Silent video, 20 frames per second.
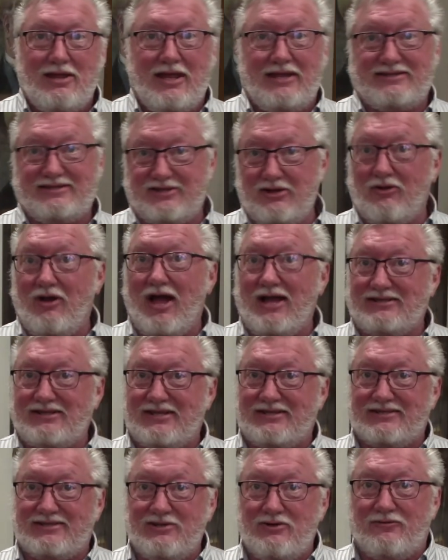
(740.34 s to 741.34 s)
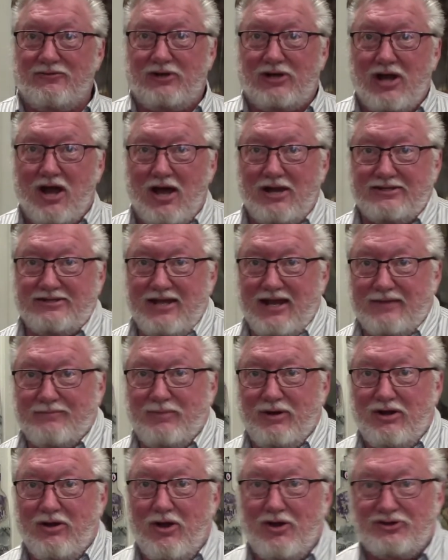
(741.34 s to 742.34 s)
It still has its silver content,
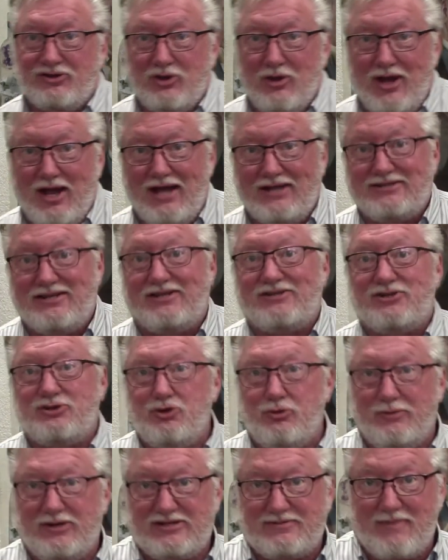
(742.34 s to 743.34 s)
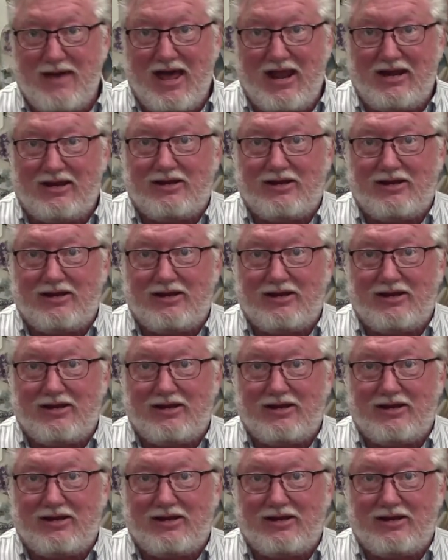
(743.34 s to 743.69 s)
but it also has its numismatic